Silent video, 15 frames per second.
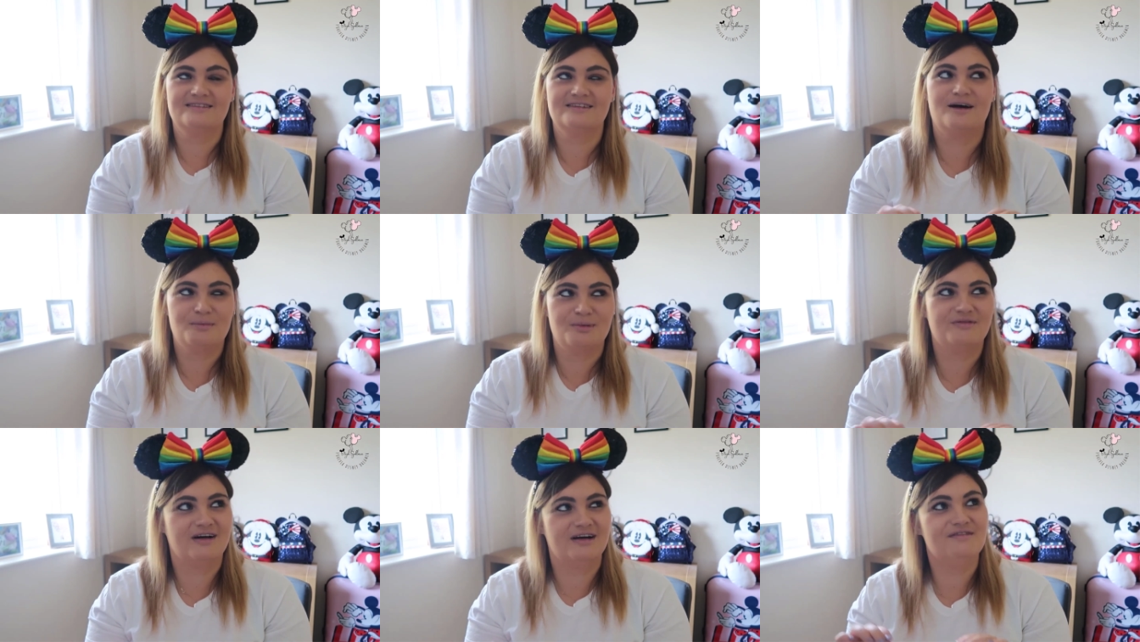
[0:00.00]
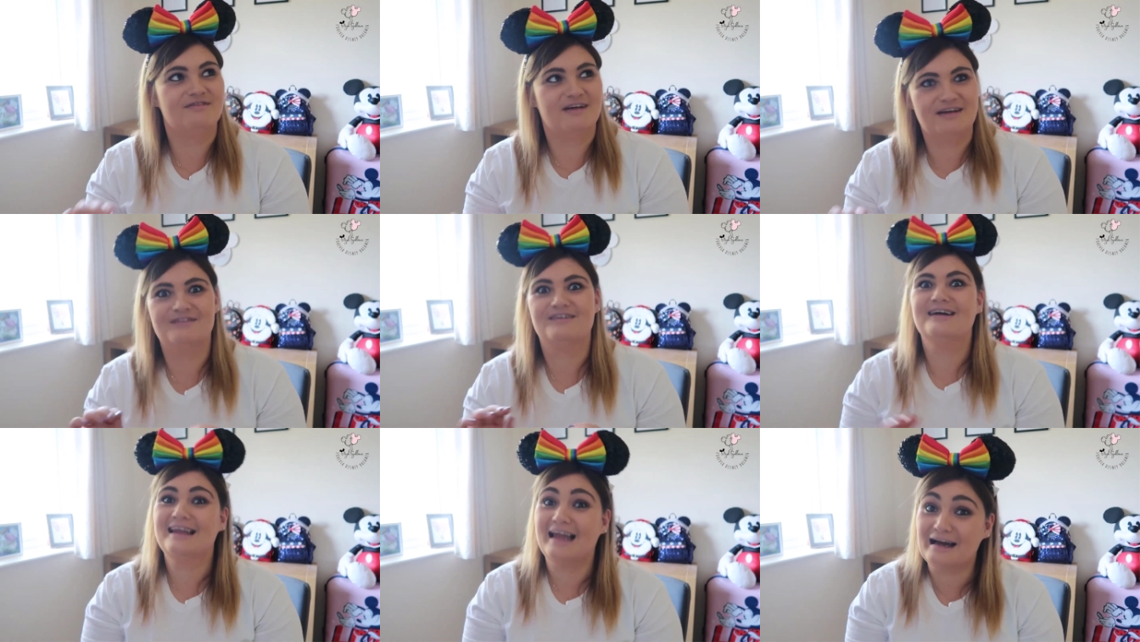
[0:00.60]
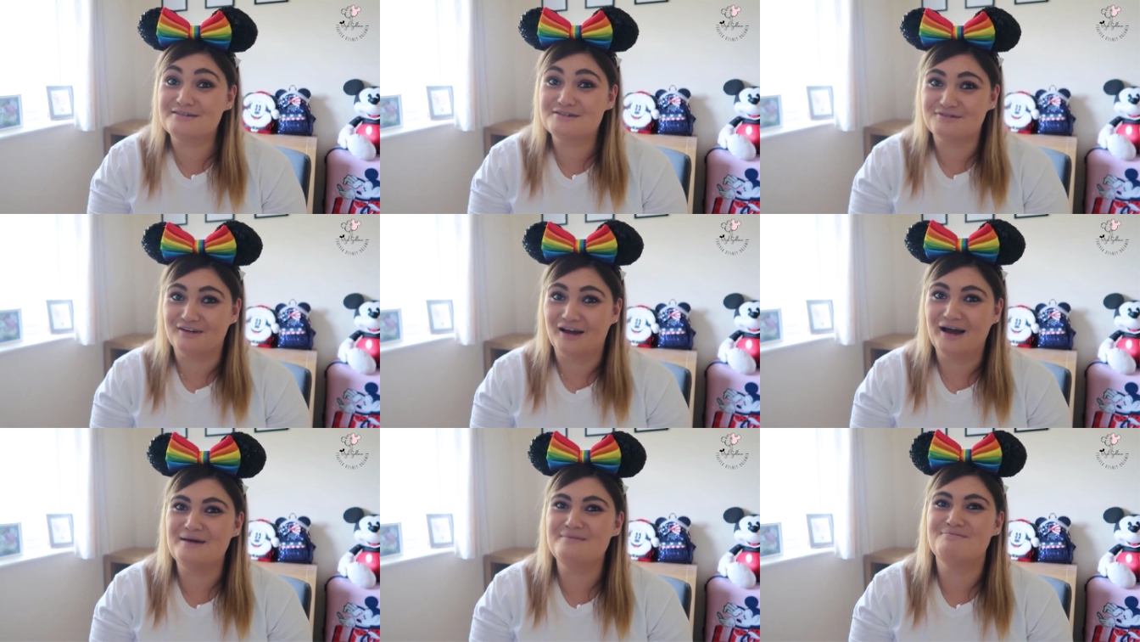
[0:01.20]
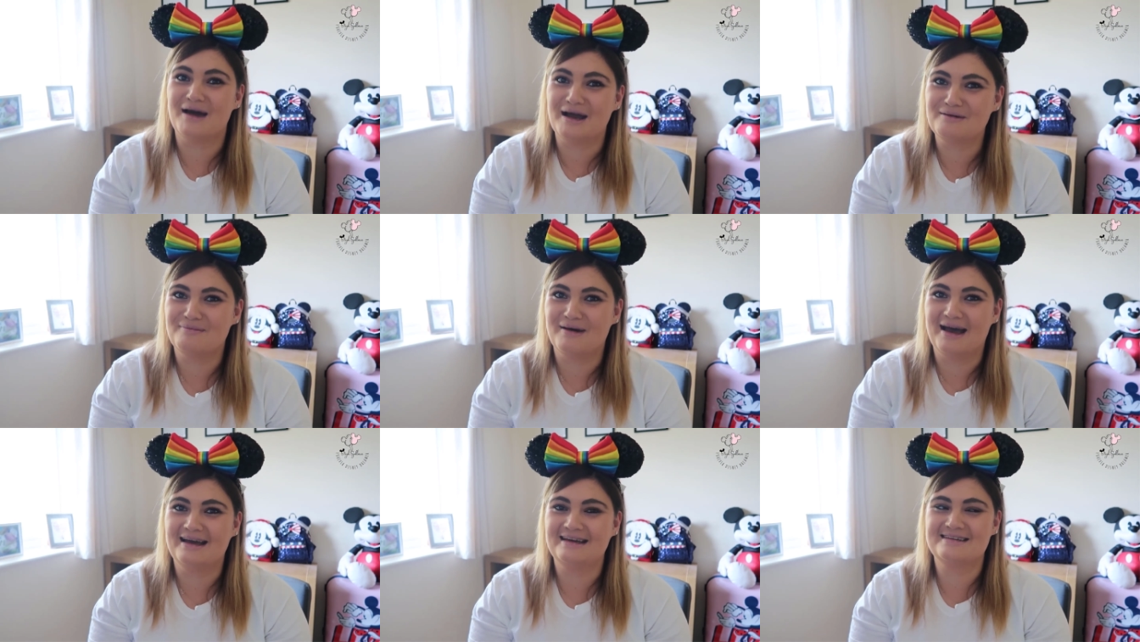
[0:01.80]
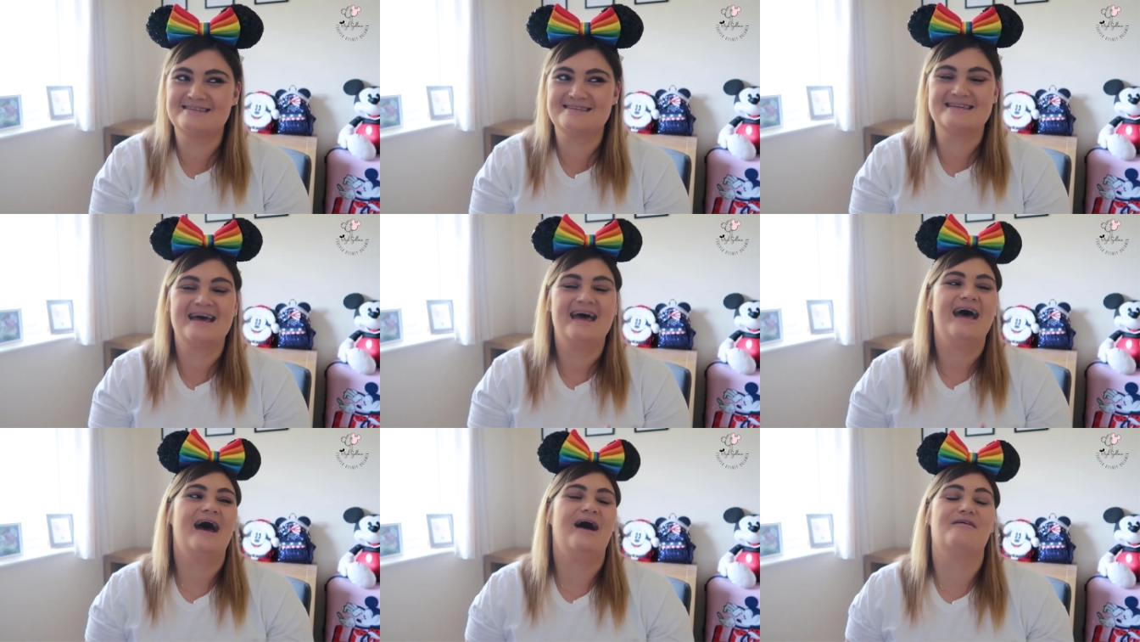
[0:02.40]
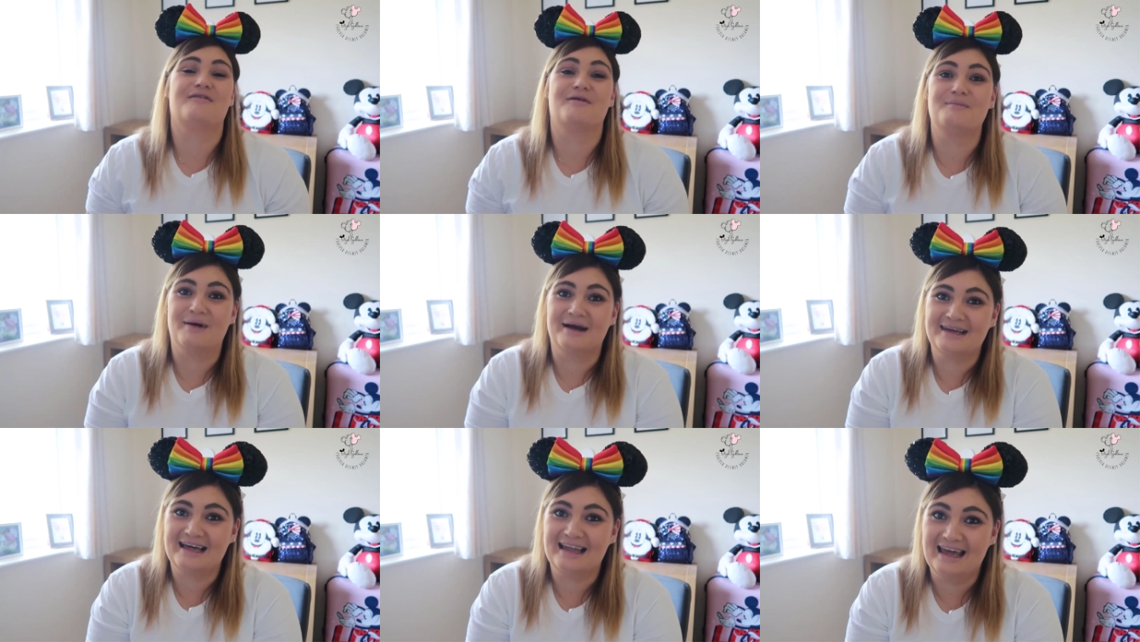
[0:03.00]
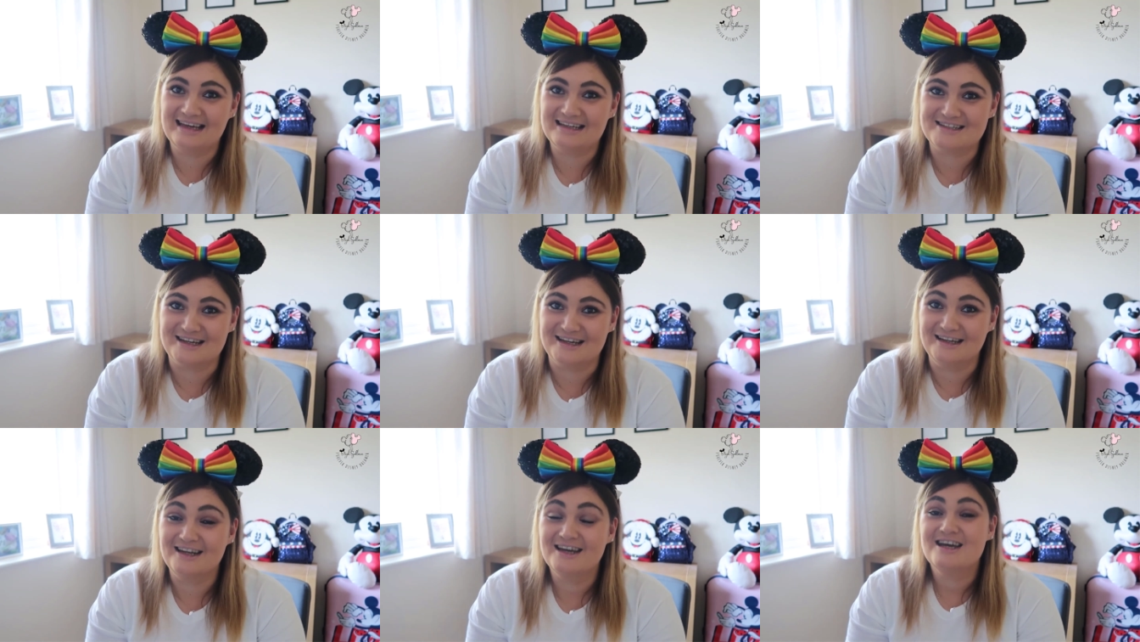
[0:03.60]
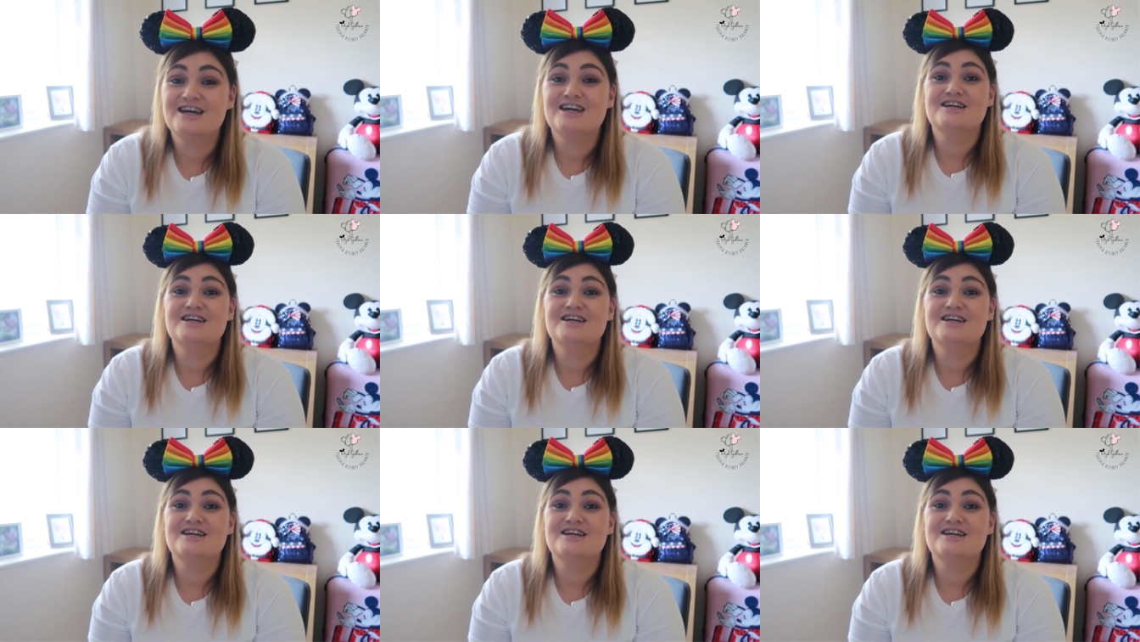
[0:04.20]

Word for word: Loungefly backpacks from my collection.